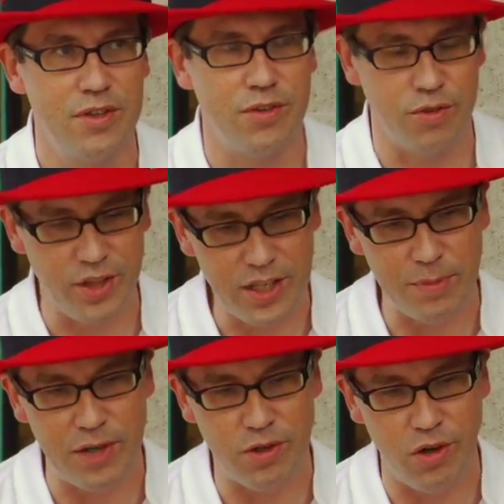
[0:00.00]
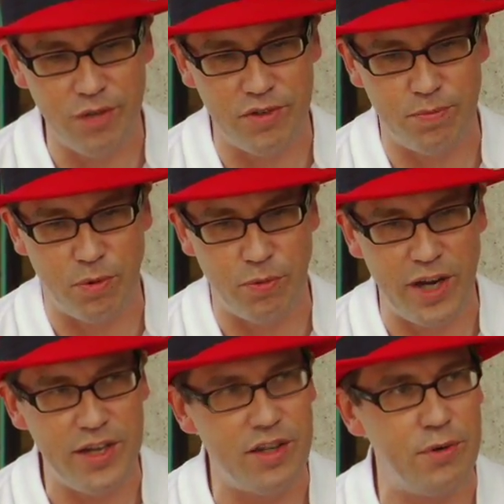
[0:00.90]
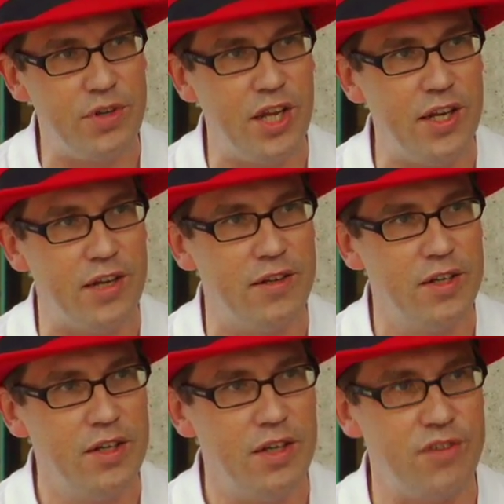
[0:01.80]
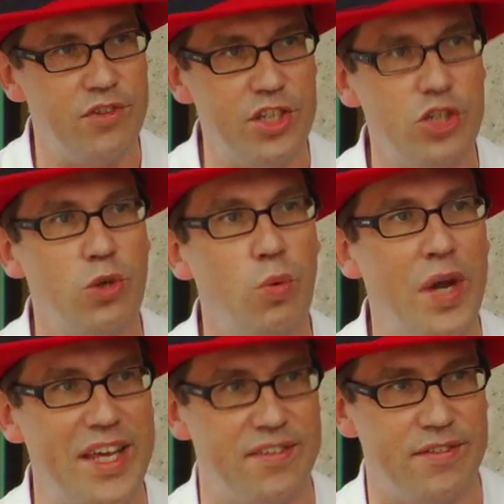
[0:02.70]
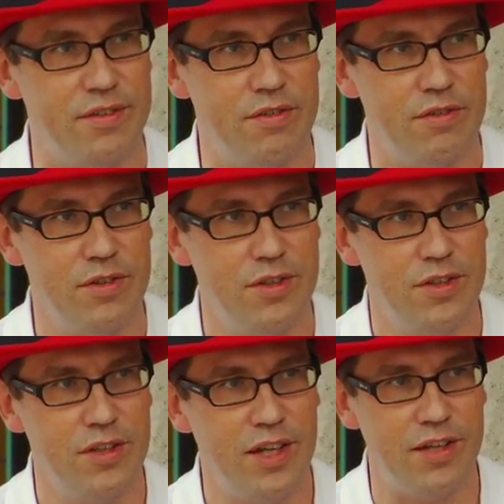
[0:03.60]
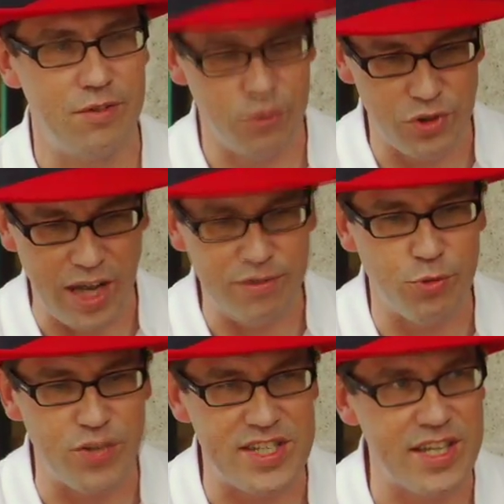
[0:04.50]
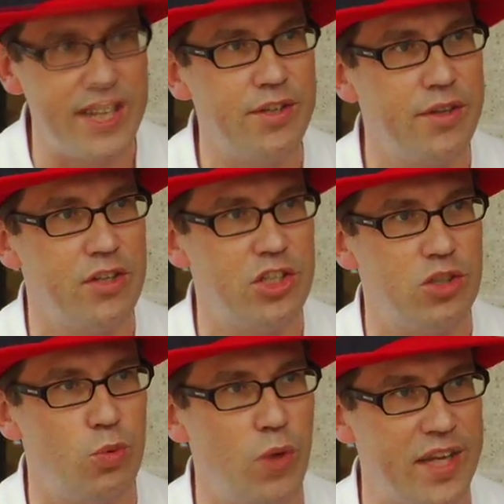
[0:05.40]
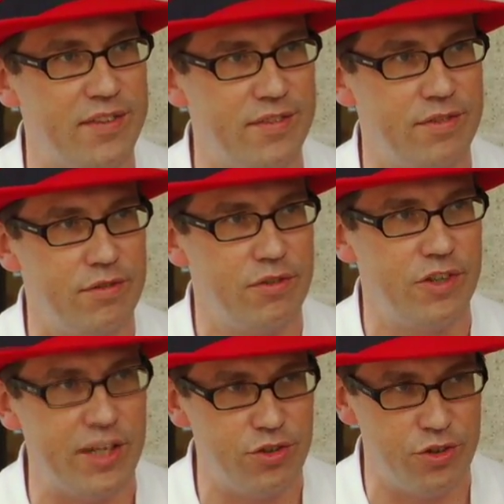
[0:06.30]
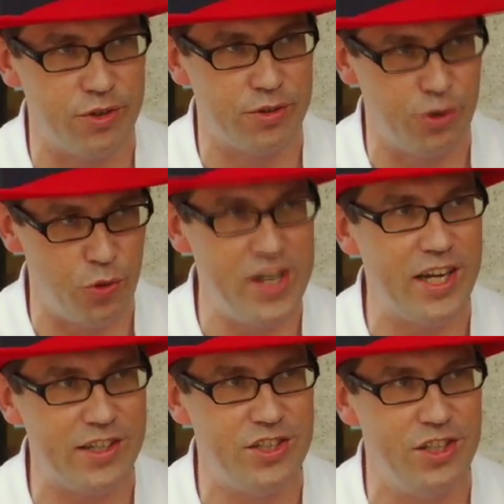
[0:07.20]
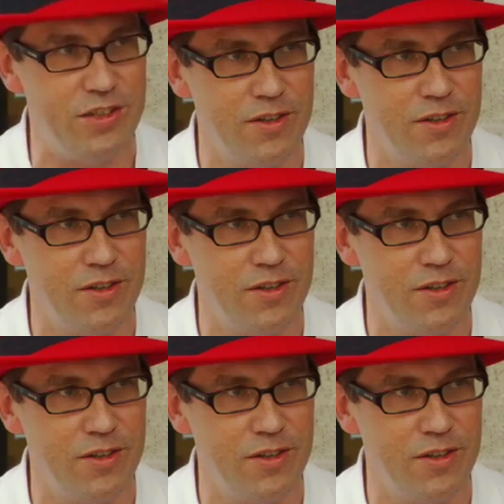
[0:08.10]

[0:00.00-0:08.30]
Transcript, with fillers: So think about all of this proprietary data as digital waste. And you have to recycle the digital waste to get to your green IT.